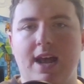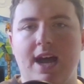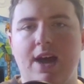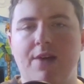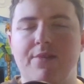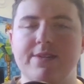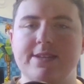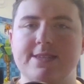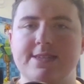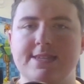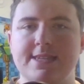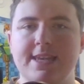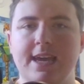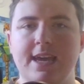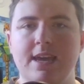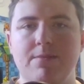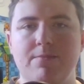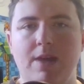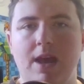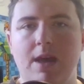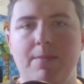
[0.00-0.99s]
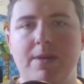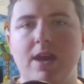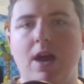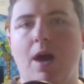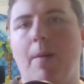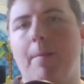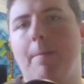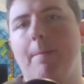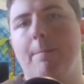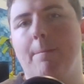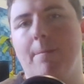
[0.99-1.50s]
I would say maybe a
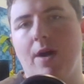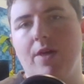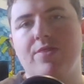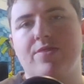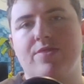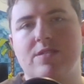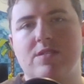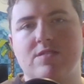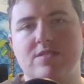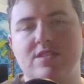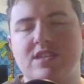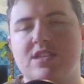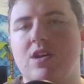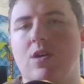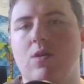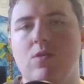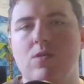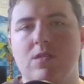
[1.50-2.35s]
month or so